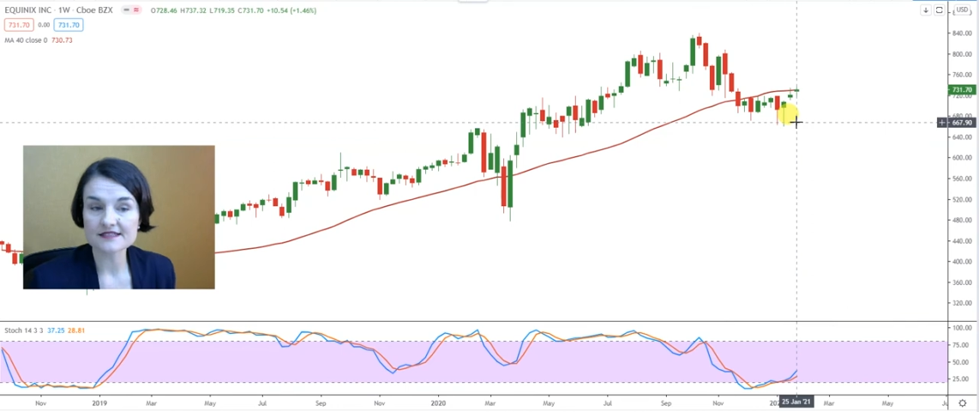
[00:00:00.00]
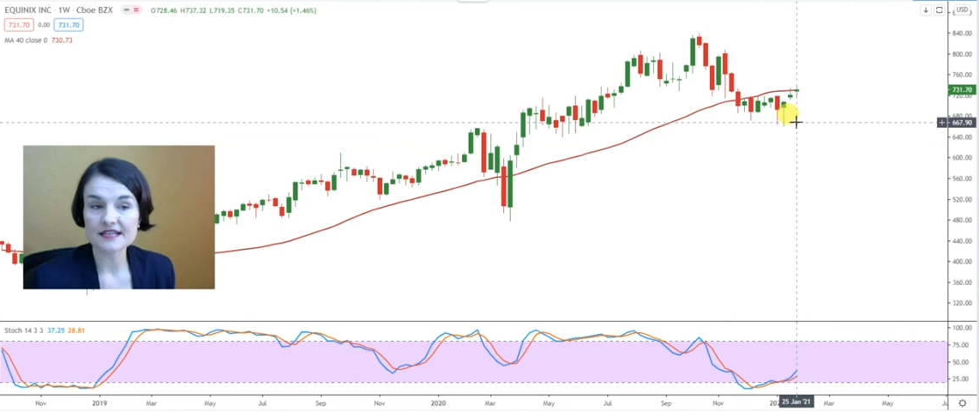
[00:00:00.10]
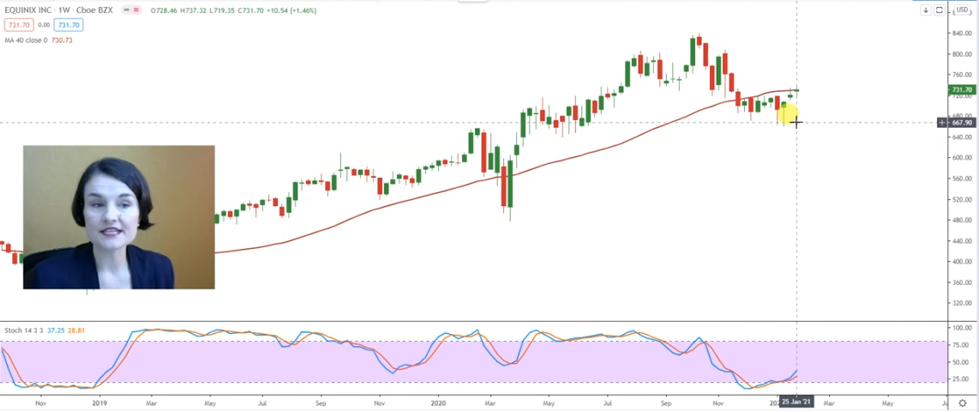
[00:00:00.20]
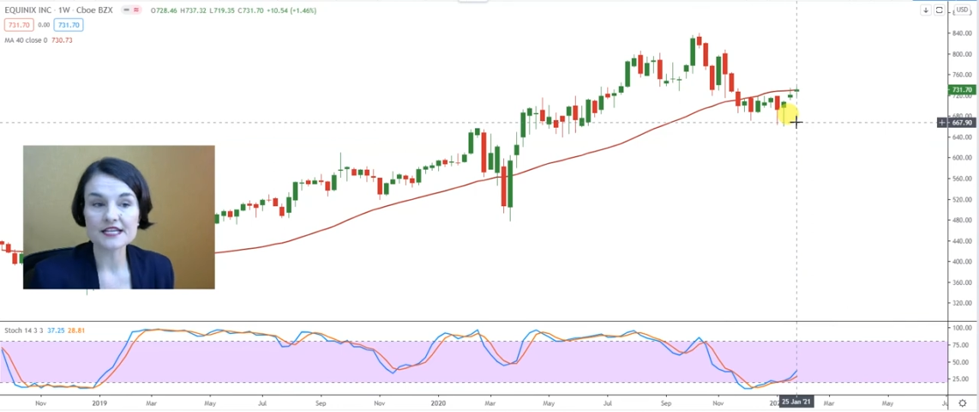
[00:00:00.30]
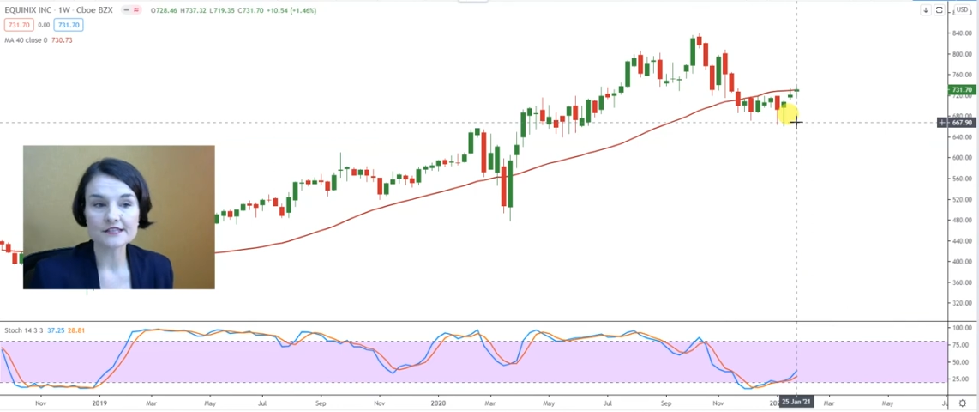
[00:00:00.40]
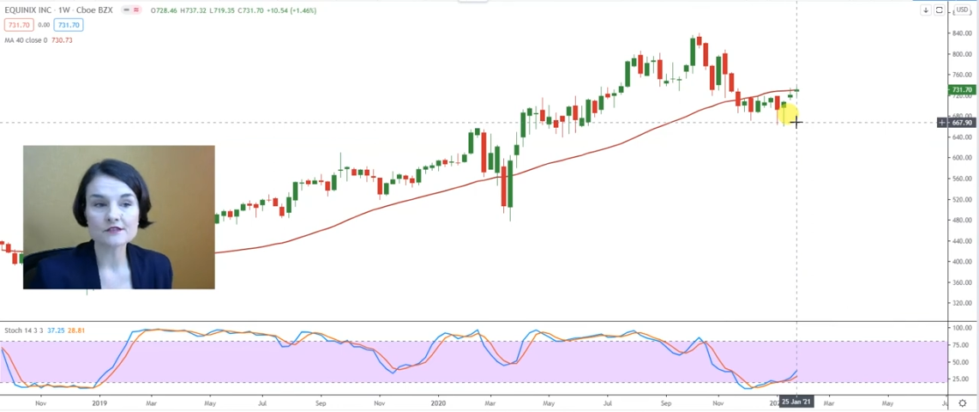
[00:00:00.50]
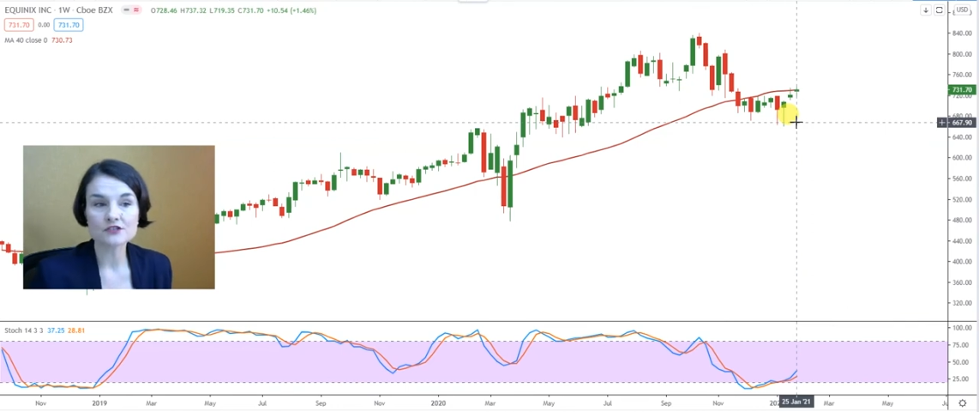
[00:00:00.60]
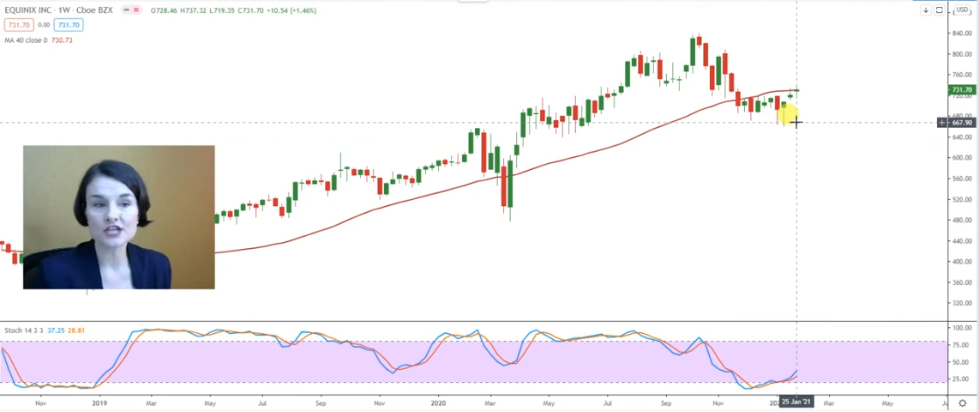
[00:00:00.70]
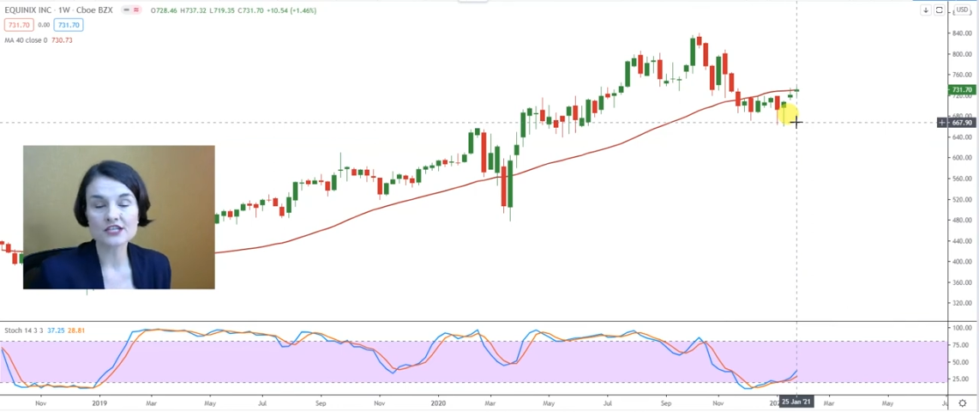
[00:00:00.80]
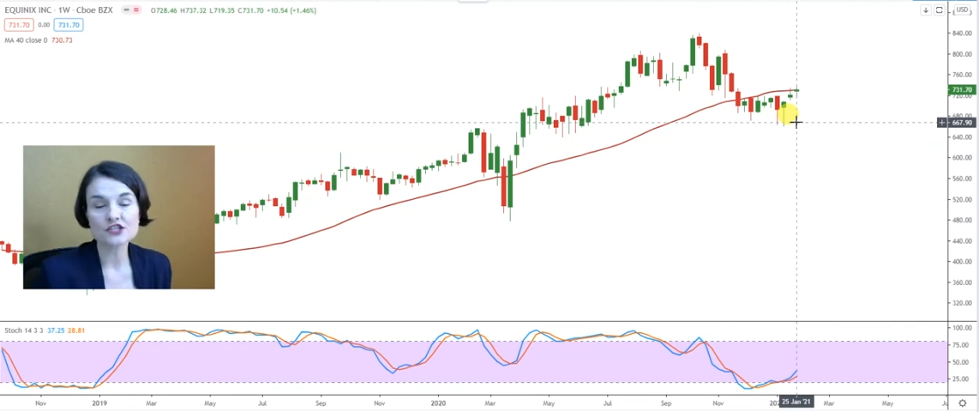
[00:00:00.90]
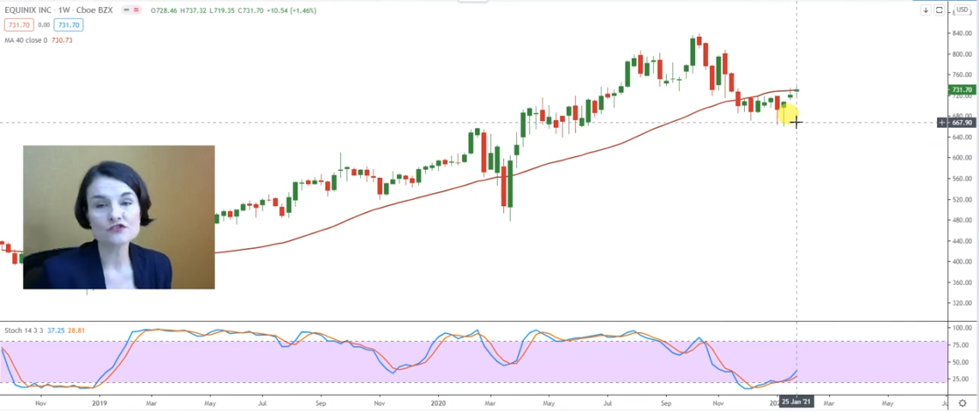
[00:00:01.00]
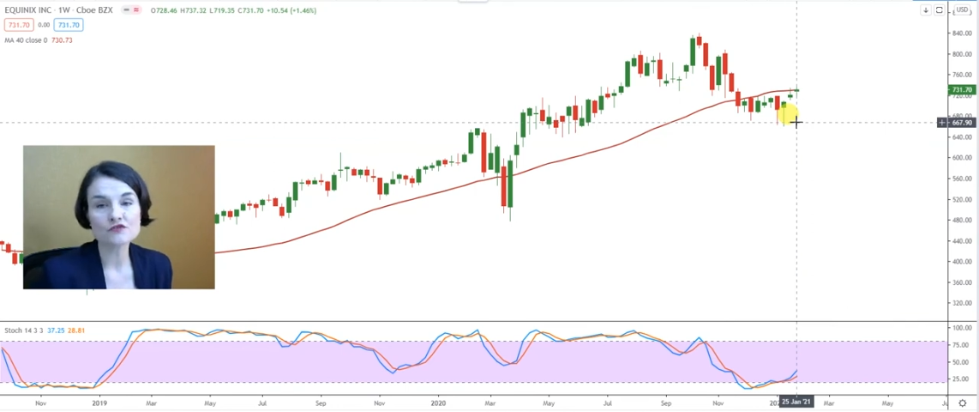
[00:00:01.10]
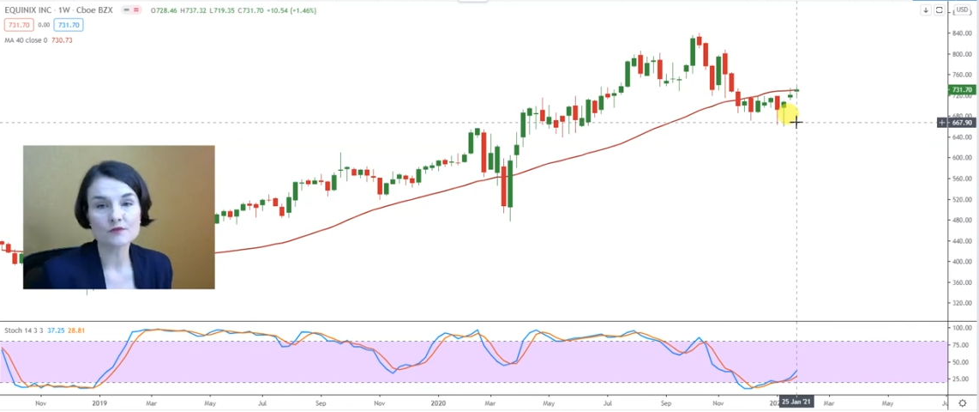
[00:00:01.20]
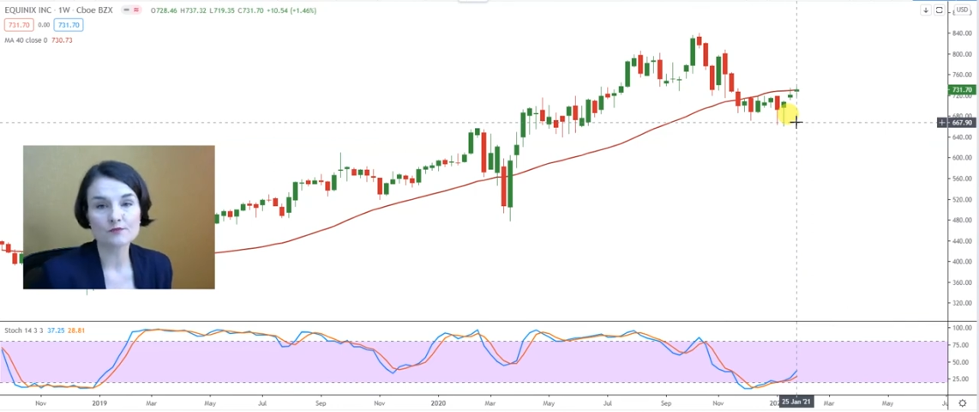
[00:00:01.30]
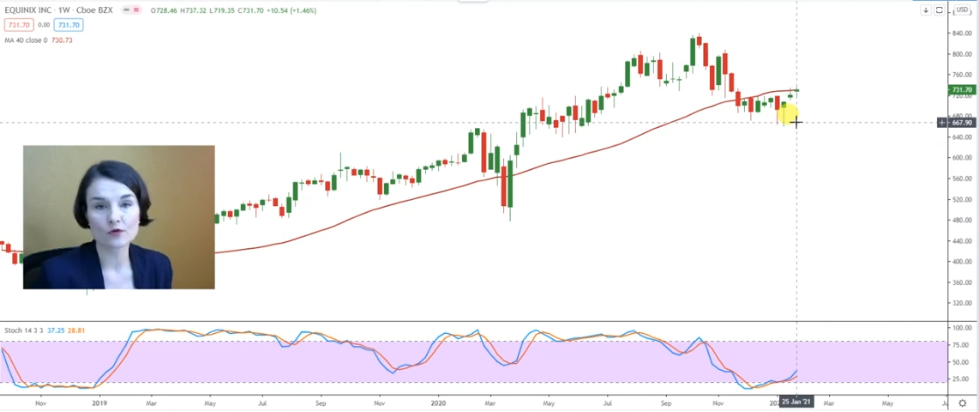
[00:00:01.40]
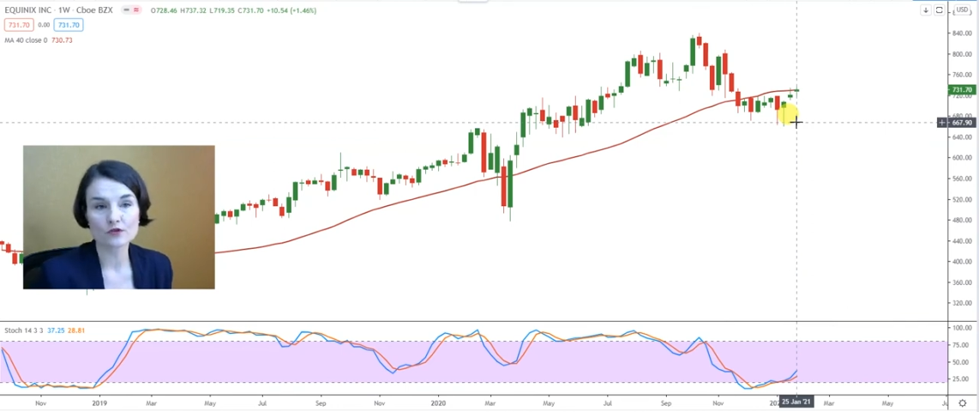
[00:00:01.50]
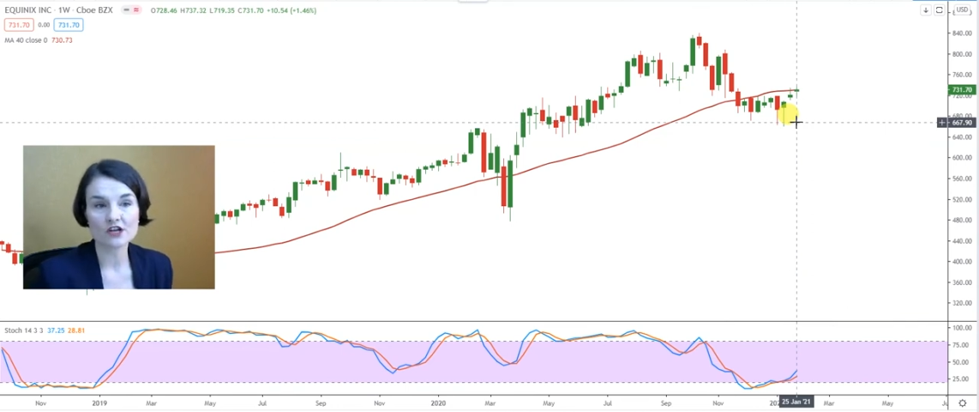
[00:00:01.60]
that needs to change into a port